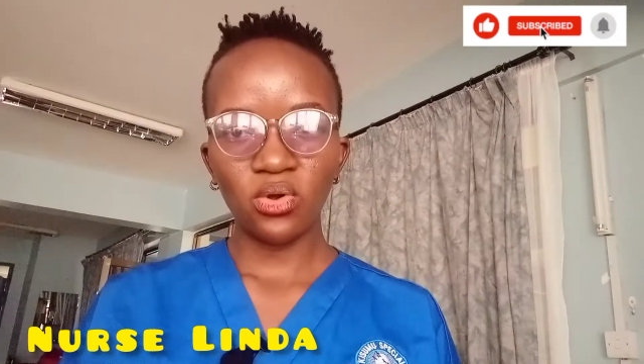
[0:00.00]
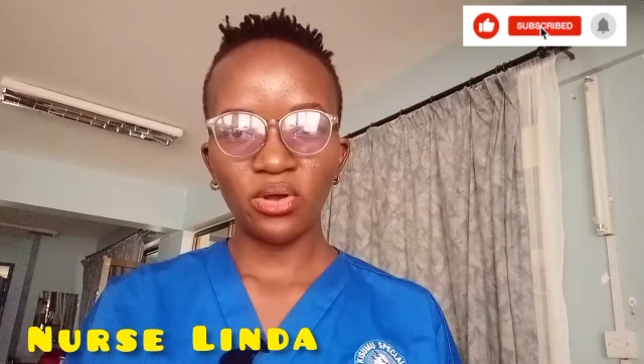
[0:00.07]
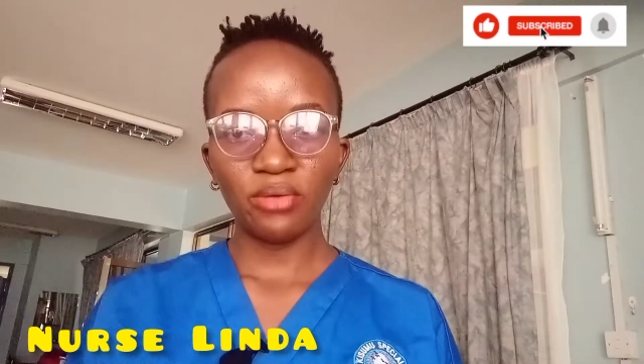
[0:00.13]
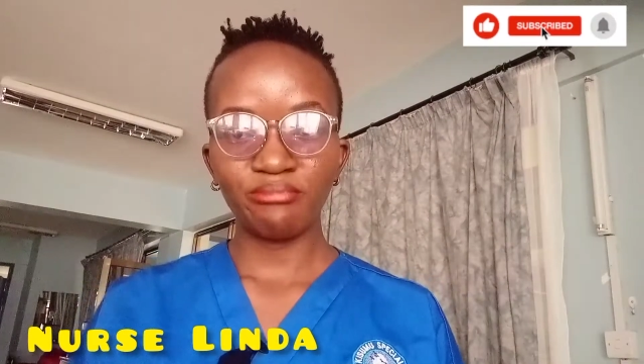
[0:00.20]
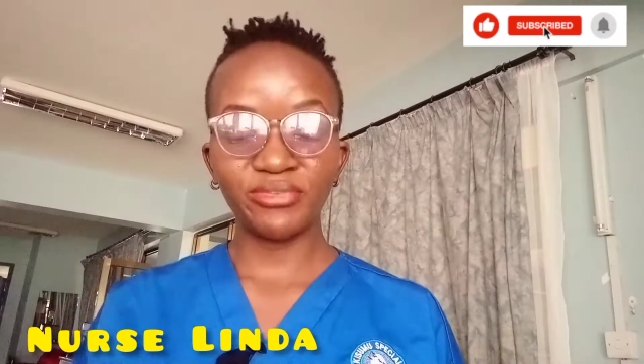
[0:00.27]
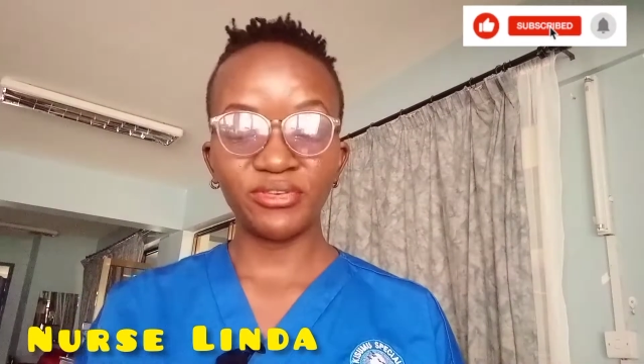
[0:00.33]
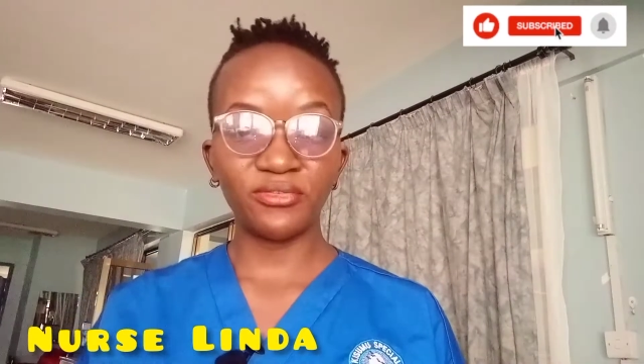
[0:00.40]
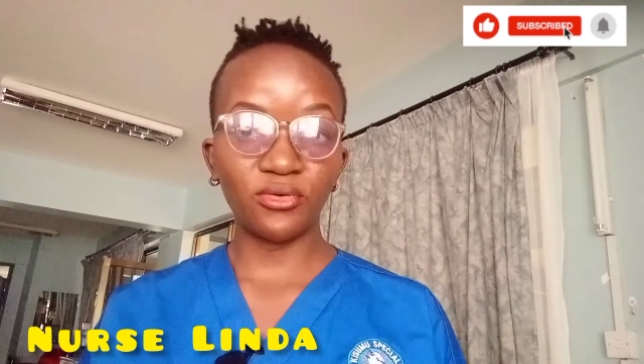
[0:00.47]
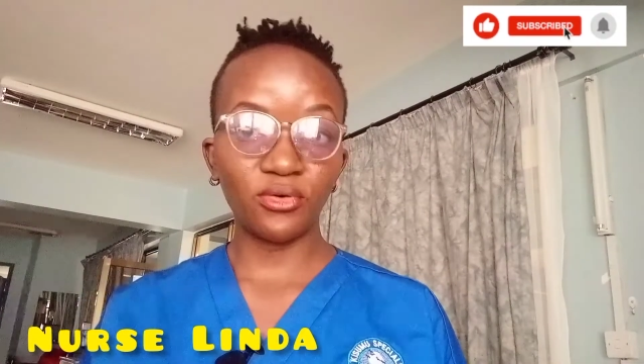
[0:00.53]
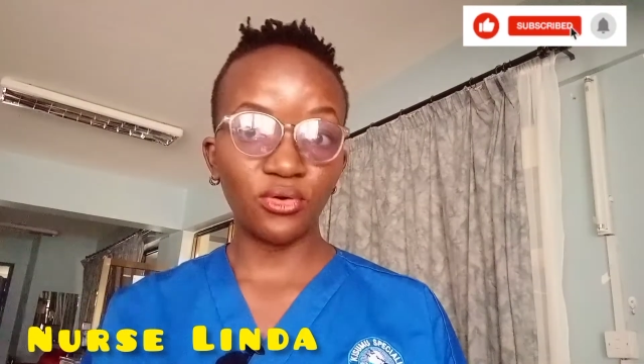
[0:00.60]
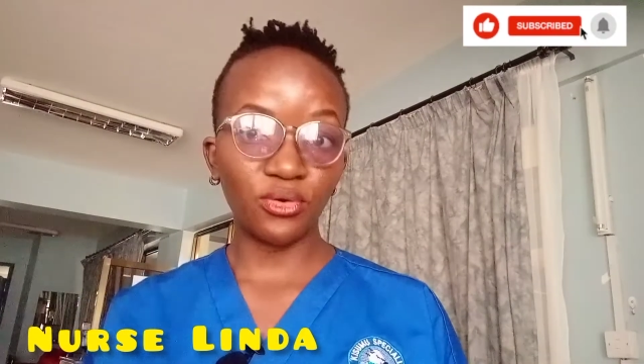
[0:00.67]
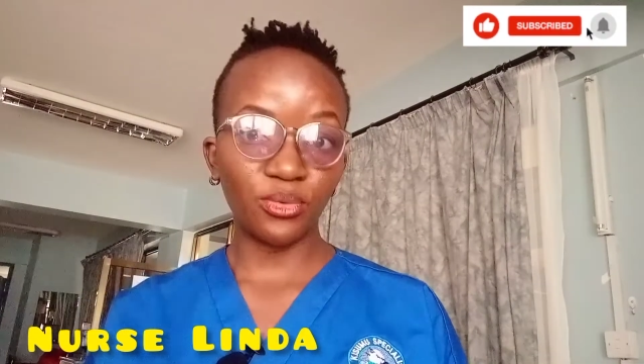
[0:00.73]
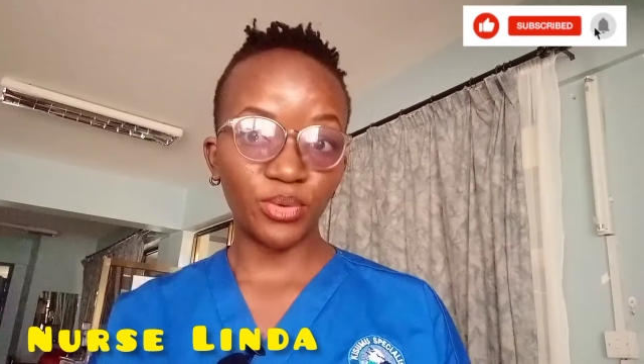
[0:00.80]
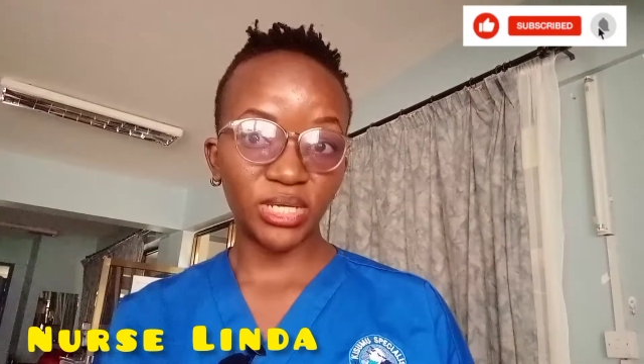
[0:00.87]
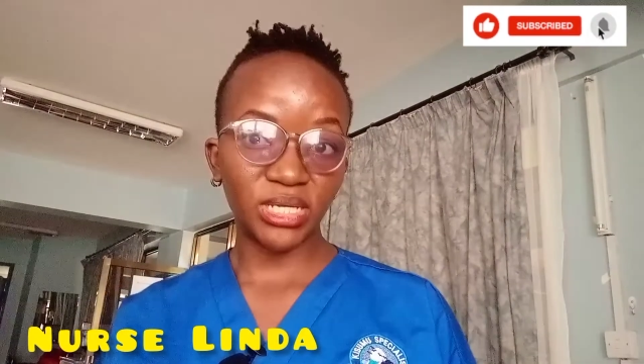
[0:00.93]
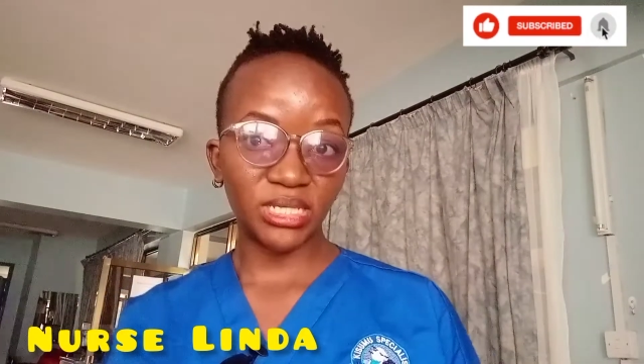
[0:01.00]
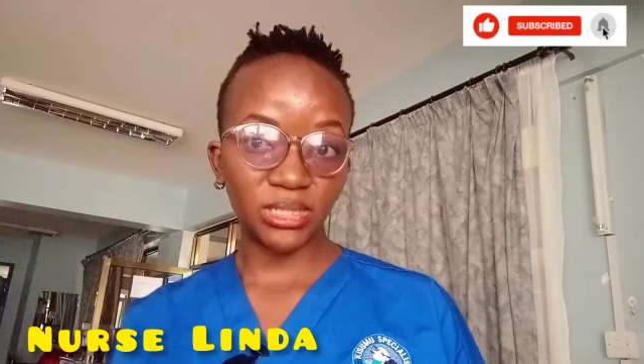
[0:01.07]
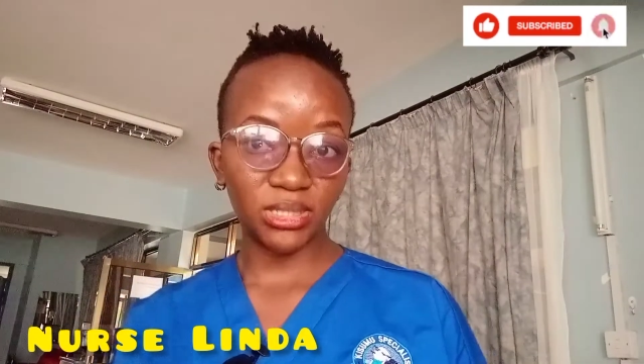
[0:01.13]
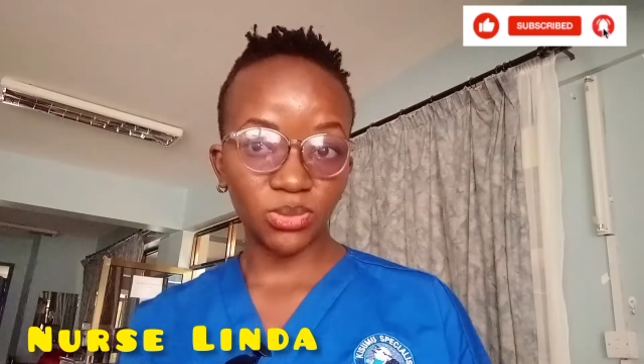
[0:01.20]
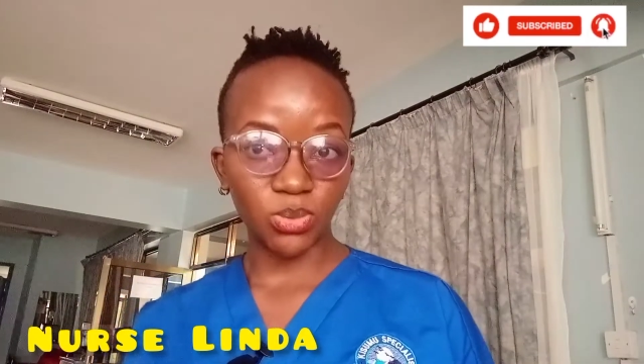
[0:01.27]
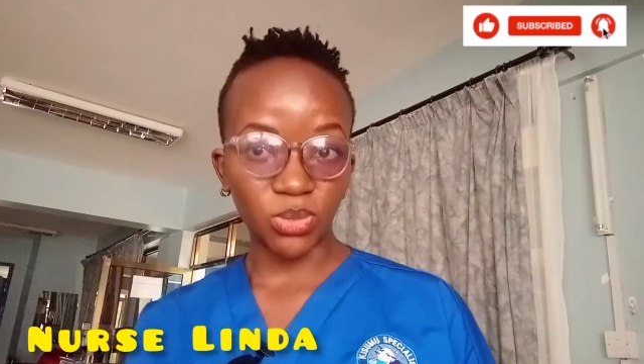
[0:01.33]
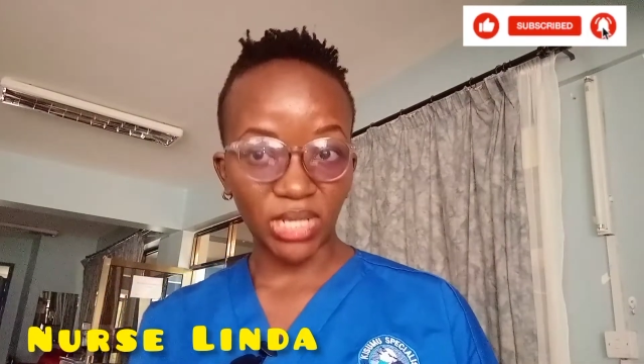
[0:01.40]
before going
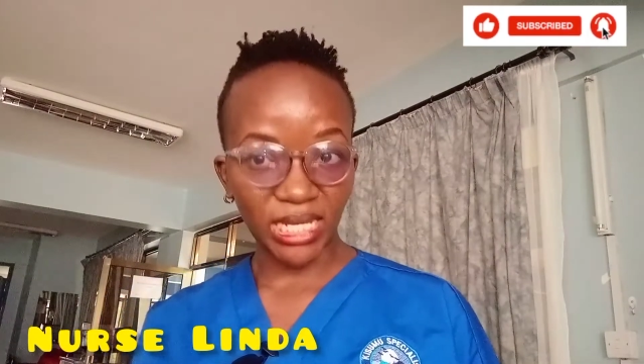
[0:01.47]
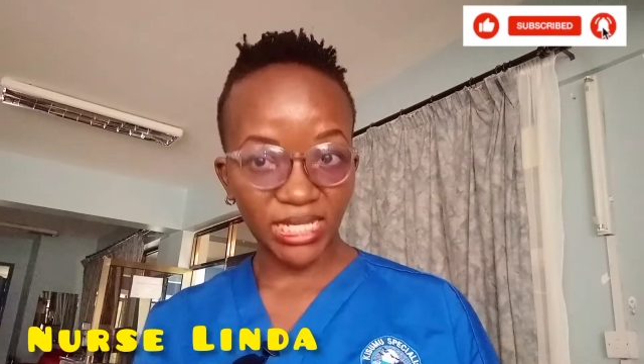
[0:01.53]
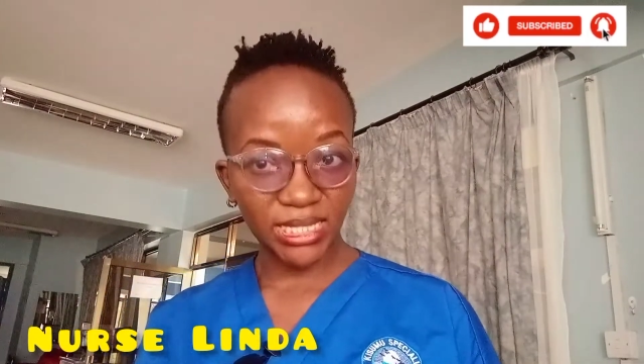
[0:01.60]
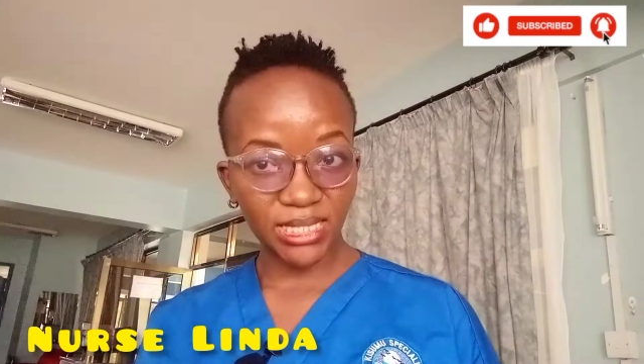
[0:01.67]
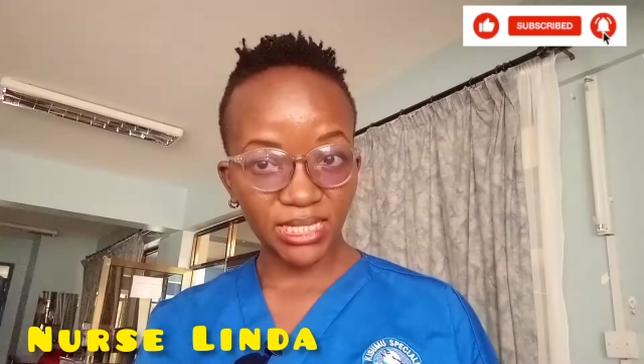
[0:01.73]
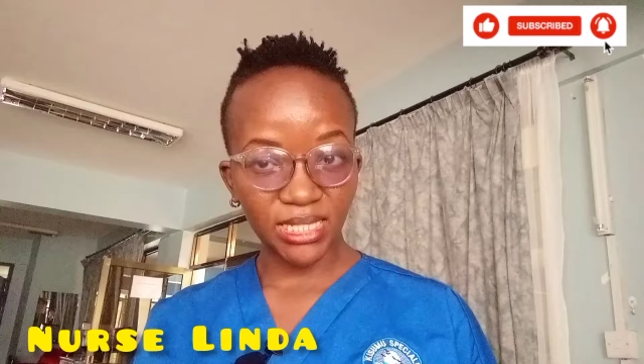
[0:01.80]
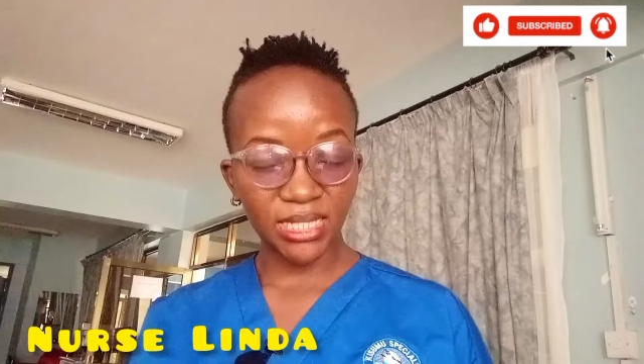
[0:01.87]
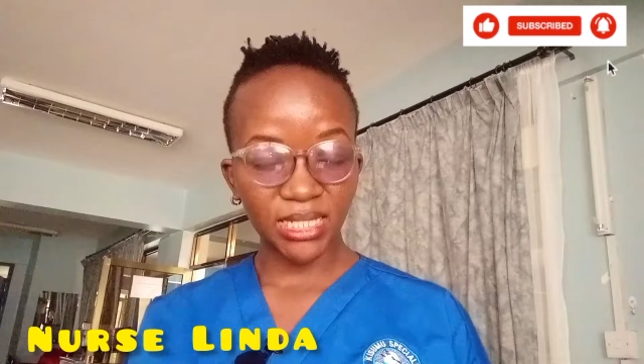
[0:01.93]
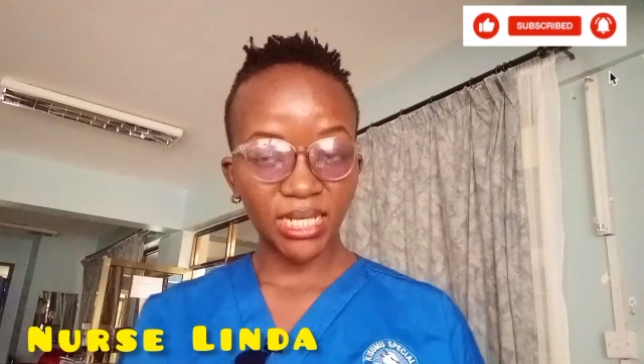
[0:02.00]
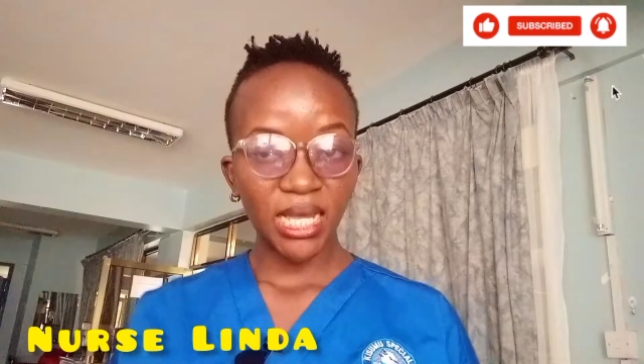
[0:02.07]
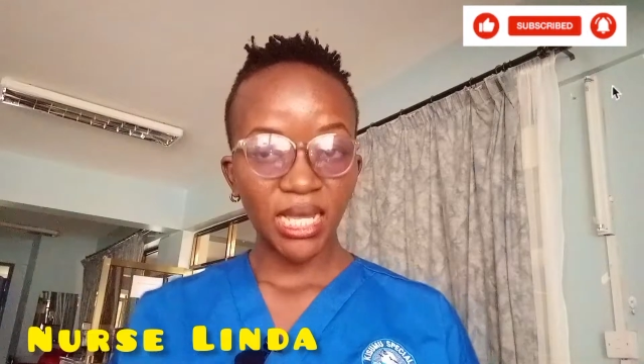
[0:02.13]
into nursing,